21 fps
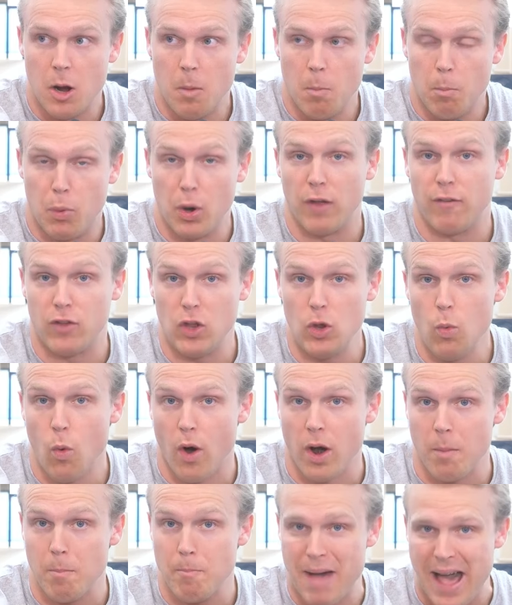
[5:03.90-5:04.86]
But if you
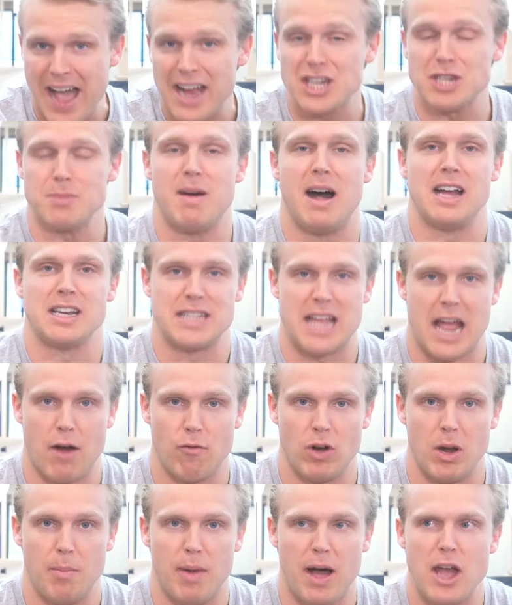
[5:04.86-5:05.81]
want to maximize that
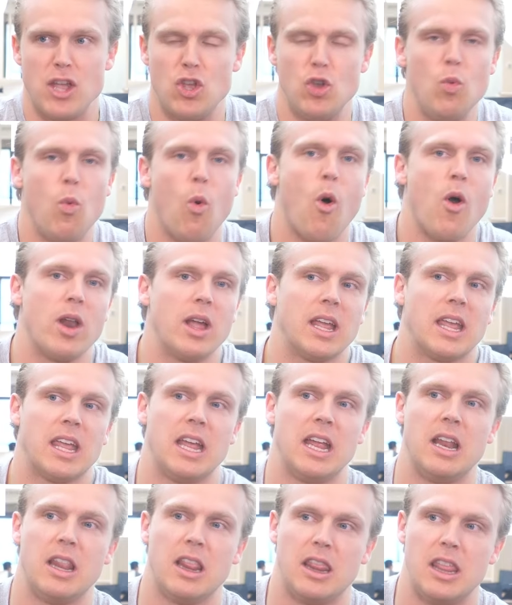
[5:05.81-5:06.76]
ribeye, you want to
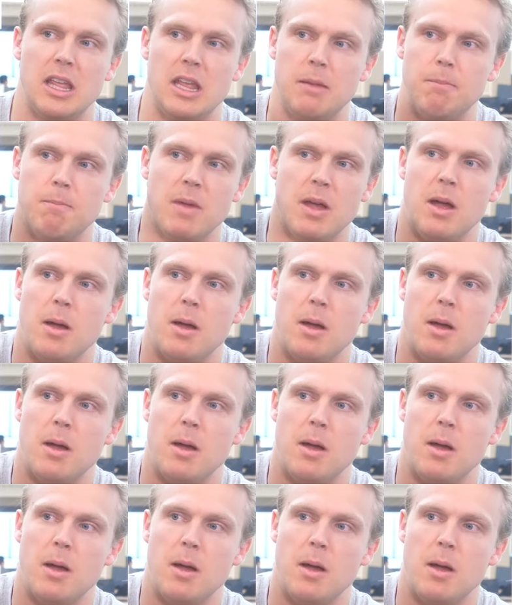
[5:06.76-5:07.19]
get the